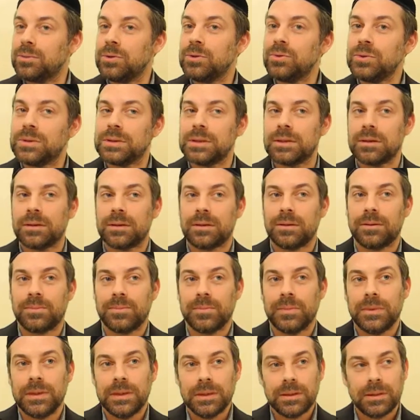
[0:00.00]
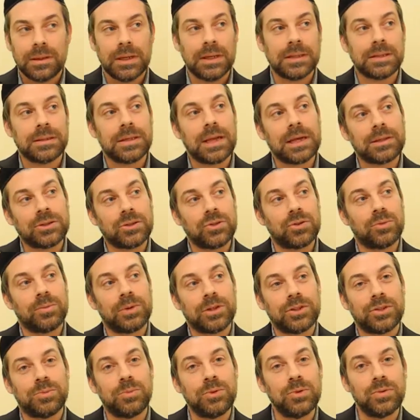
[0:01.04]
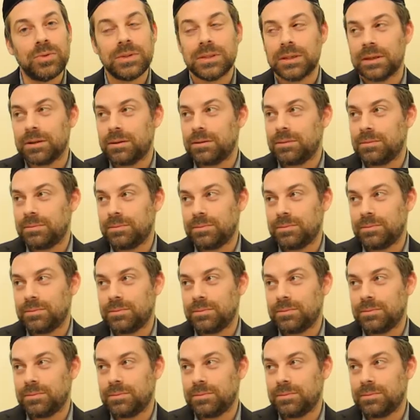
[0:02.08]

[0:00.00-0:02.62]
music? It's not so much music.